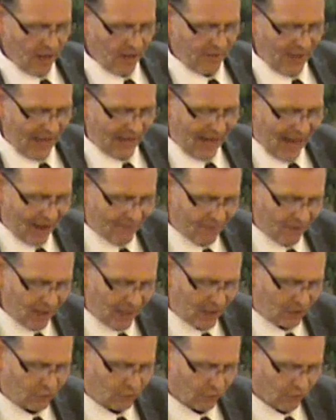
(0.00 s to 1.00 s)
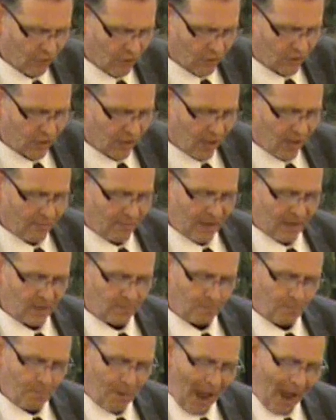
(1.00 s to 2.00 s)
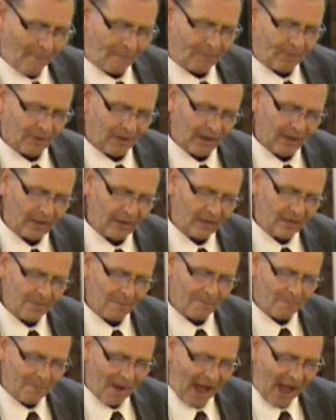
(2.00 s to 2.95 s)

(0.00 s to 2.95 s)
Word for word: that heavenly Jerusalem is populated